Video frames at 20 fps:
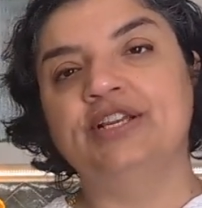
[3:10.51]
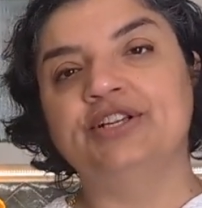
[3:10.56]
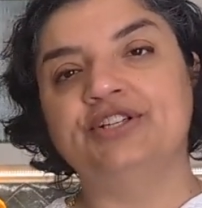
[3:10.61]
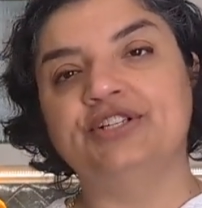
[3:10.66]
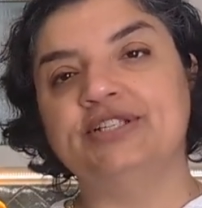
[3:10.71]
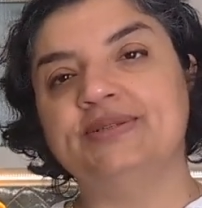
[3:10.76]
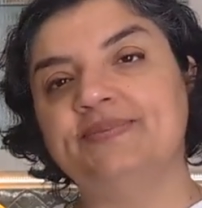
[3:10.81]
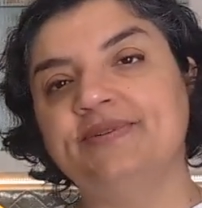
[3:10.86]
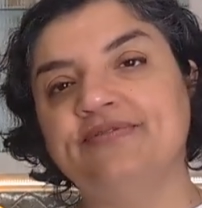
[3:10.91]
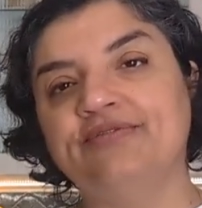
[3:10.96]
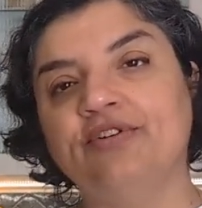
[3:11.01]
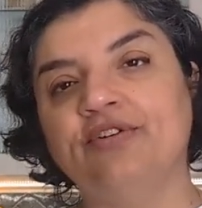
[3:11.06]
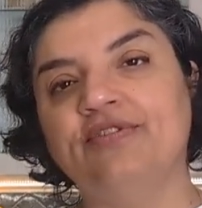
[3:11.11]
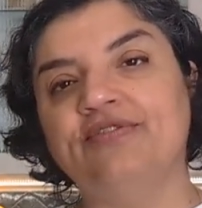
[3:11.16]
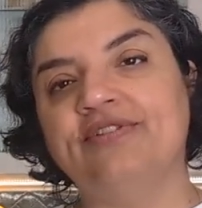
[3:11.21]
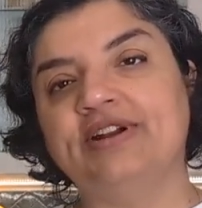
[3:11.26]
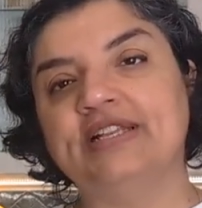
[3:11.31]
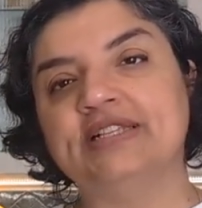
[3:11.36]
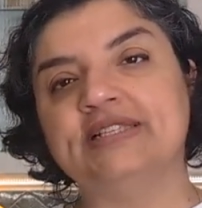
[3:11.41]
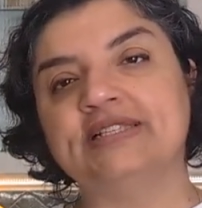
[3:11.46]
Just before
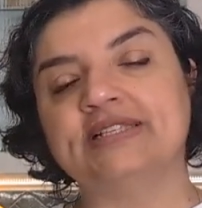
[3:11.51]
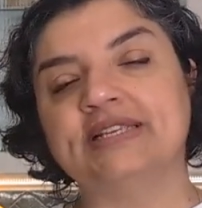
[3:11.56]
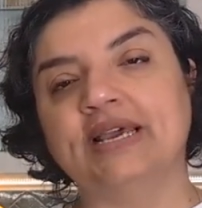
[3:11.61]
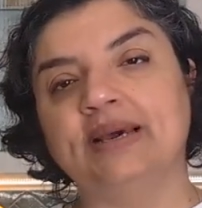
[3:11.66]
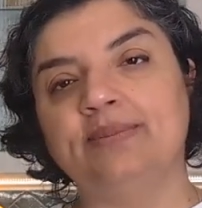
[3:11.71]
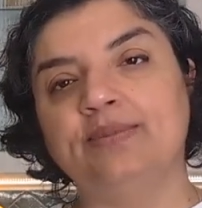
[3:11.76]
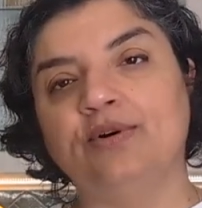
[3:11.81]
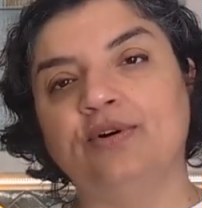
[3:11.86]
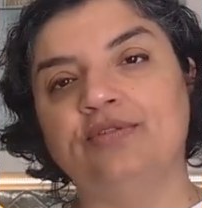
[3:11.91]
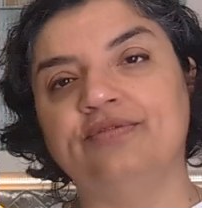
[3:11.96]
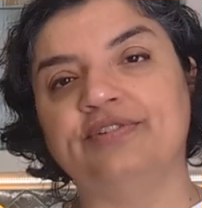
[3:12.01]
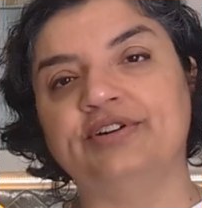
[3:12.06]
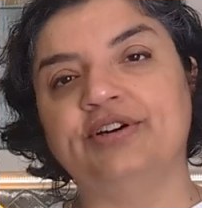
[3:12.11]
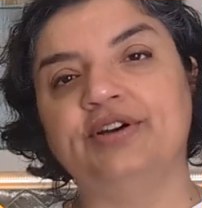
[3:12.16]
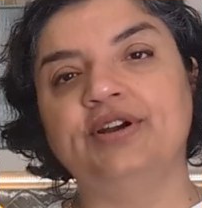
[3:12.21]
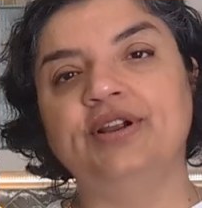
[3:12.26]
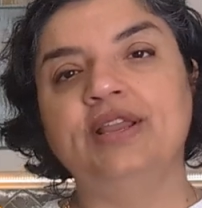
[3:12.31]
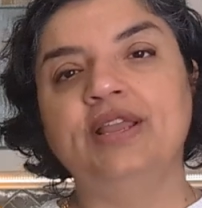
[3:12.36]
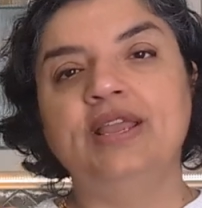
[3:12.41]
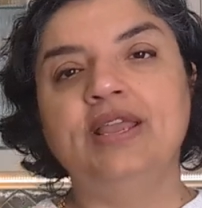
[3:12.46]
friends come
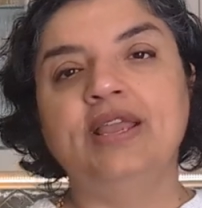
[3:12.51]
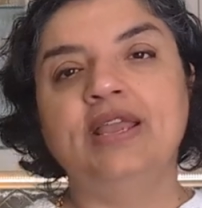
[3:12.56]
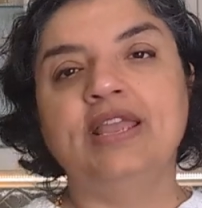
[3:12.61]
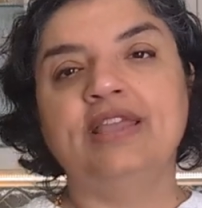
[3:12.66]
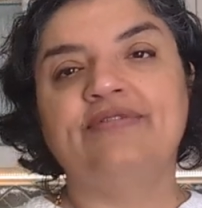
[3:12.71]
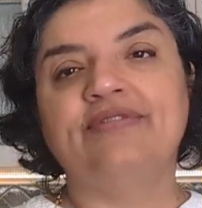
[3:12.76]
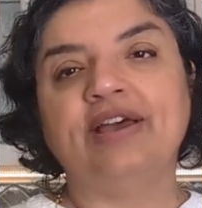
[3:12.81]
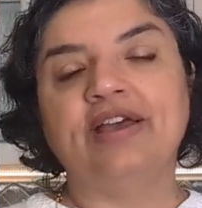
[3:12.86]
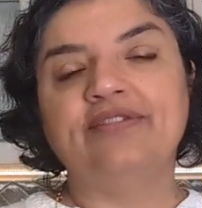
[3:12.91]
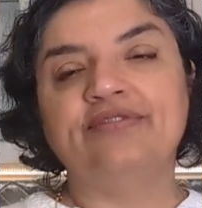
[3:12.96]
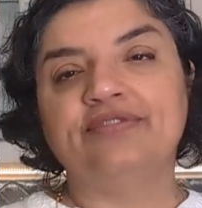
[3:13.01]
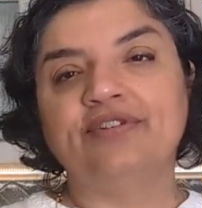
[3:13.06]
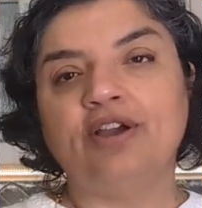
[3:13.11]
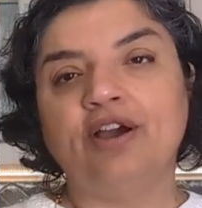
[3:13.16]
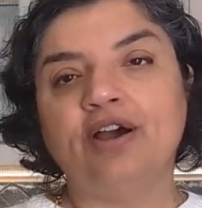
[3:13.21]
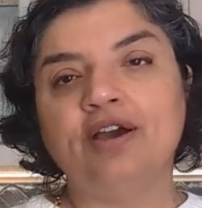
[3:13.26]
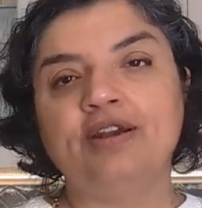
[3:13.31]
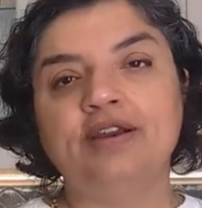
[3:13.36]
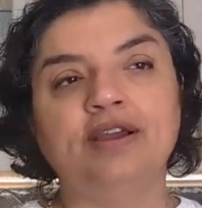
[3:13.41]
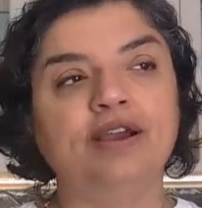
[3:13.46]
over, if I've
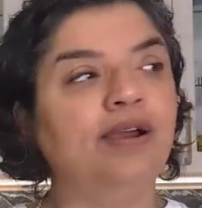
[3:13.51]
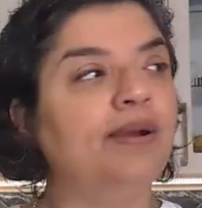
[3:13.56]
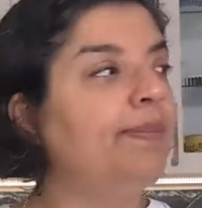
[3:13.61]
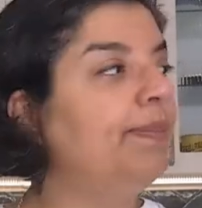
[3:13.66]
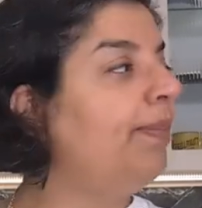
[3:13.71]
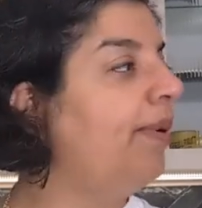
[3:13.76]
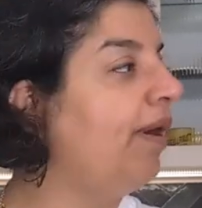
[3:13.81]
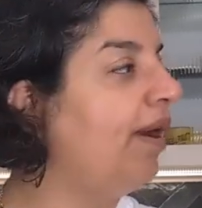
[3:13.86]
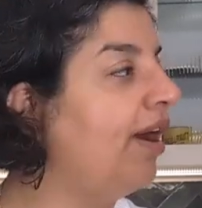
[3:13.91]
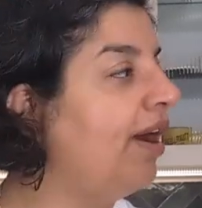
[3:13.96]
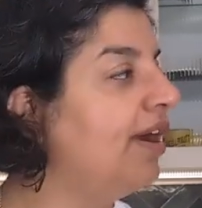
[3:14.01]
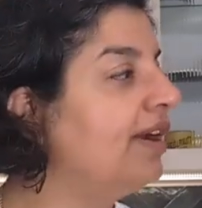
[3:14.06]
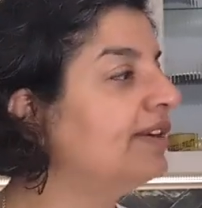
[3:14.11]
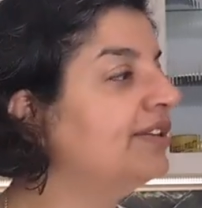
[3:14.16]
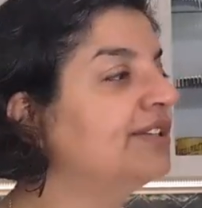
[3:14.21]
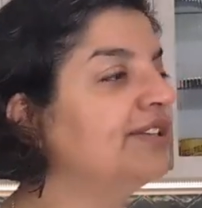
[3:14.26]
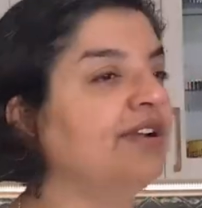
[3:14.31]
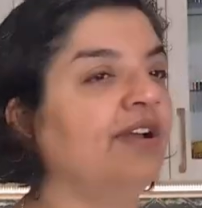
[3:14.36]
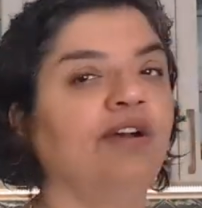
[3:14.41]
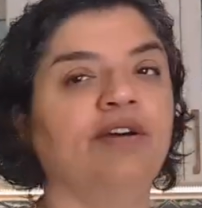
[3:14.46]
got a
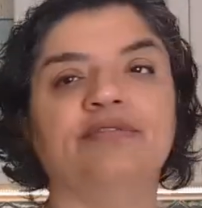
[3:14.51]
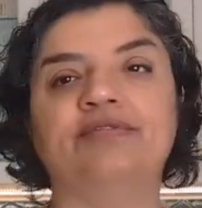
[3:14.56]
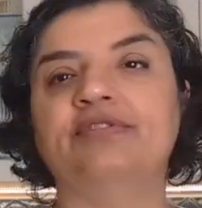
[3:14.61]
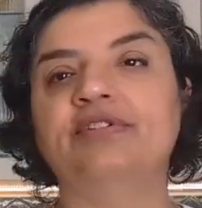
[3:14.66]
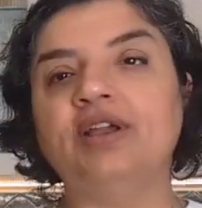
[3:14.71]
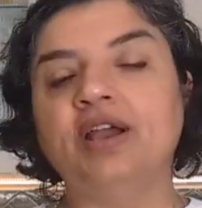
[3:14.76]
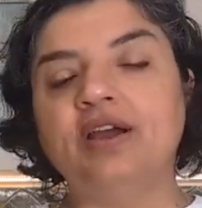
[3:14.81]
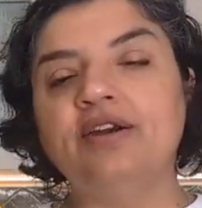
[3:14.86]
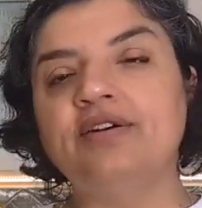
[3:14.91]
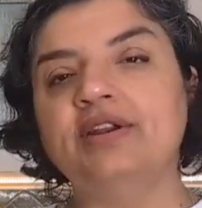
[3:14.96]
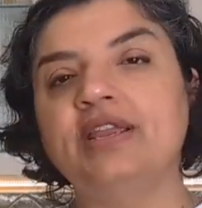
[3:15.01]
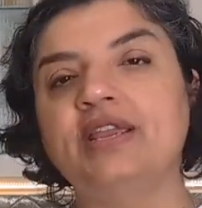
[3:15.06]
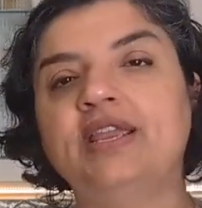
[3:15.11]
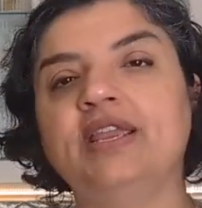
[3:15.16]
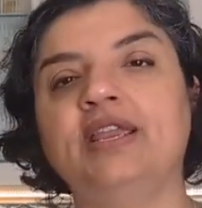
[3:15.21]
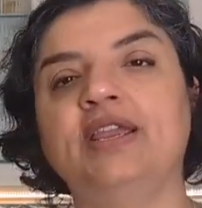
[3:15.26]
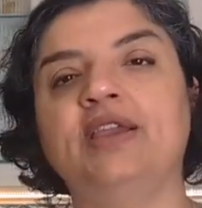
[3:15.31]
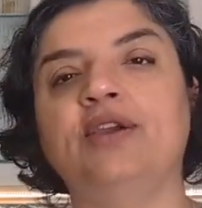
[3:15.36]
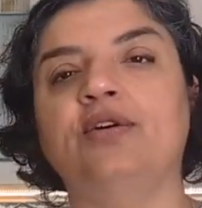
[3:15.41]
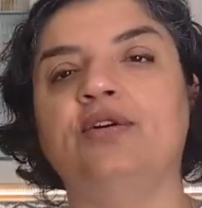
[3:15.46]
pot of
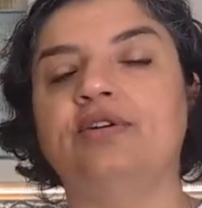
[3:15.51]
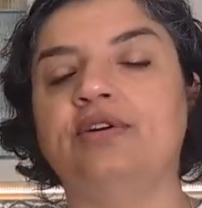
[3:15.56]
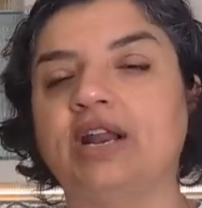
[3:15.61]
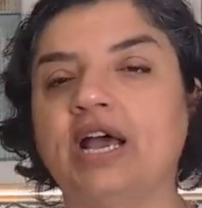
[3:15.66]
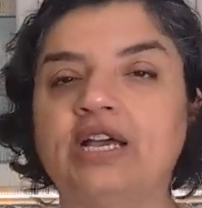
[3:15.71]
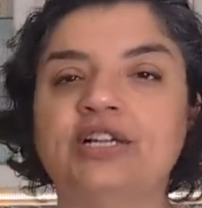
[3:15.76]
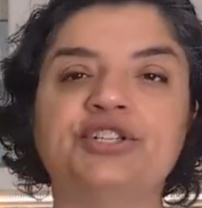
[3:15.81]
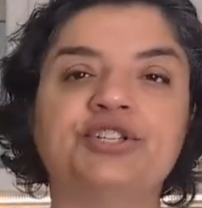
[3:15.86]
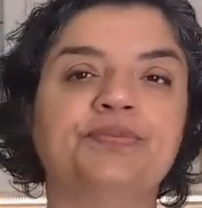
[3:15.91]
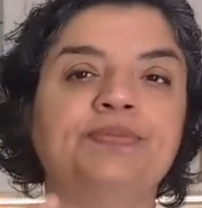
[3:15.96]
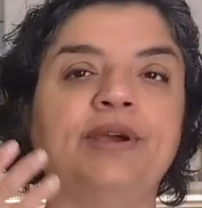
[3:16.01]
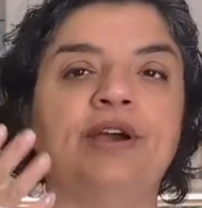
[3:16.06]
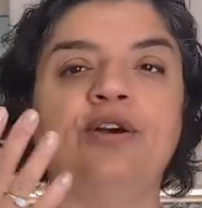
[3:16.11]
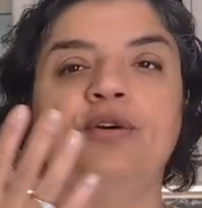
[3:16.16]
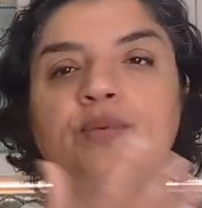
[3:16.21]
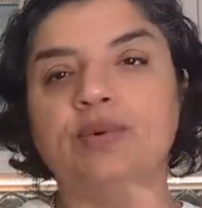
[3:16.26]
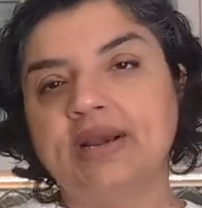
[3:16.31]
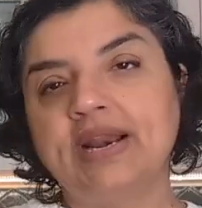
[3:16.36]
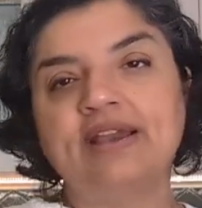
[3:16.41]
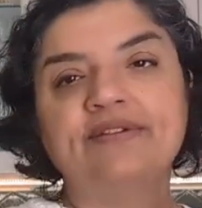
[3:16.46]
curry or rajma
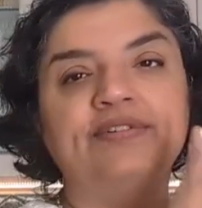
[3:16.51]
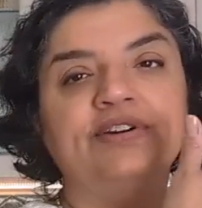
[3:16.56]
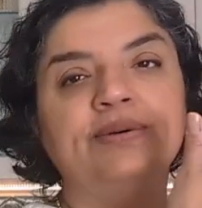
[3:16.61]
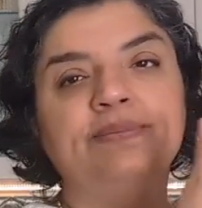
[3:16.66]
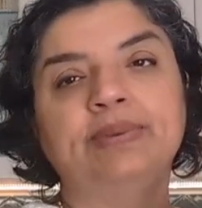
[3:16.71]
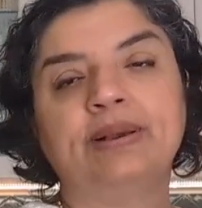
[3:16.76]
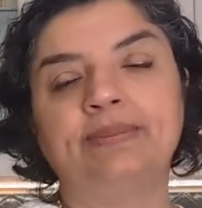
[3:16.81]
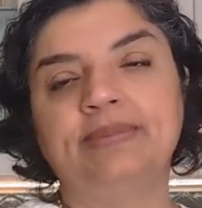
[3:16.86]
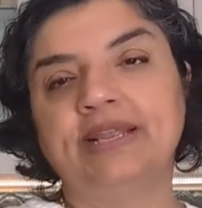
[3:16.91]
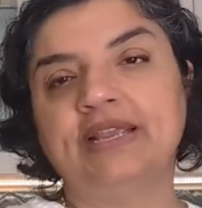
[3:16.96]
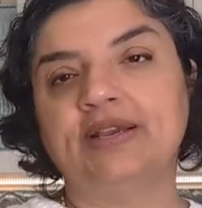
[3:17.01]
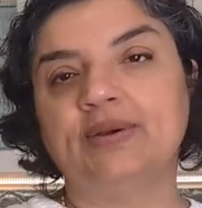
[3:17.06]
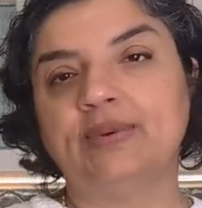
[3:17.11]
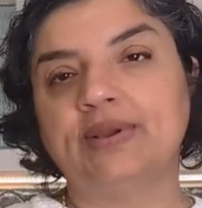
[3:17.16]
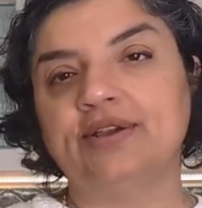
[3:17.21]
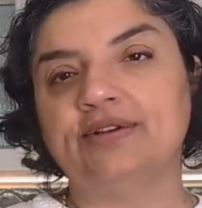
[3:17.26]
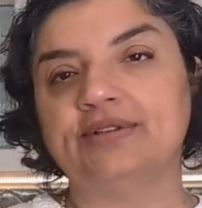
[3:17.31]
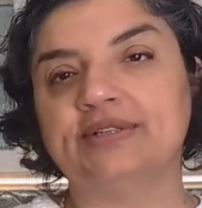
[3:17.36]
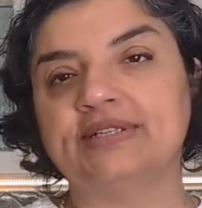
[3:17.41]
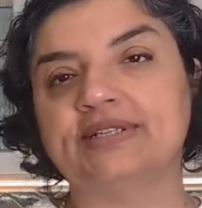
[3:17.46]
or whatever bubbling
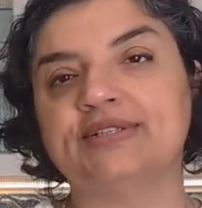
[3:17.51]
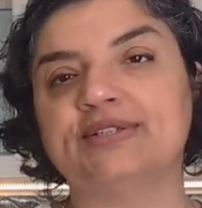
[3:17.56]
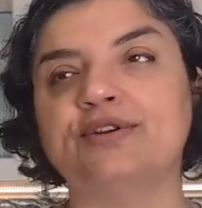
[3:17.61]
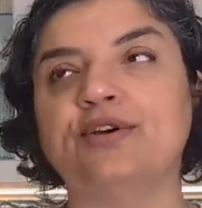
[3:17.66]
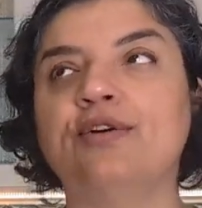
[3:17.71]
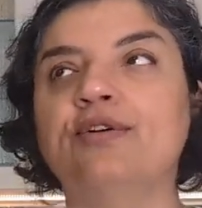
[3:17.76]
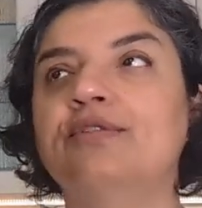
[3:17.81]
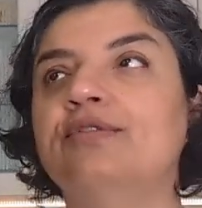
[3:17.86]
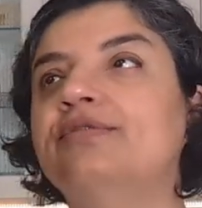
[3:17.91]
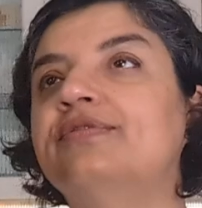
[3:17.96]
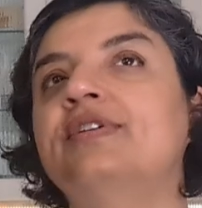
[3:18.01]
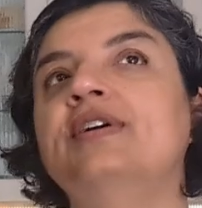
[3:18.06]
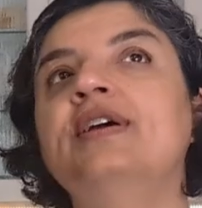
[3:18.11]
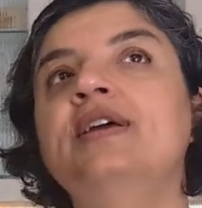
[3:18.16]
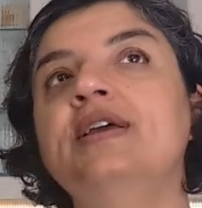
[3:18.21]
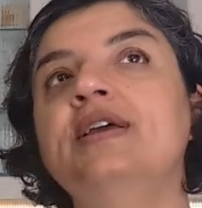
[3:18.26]
away on the stove,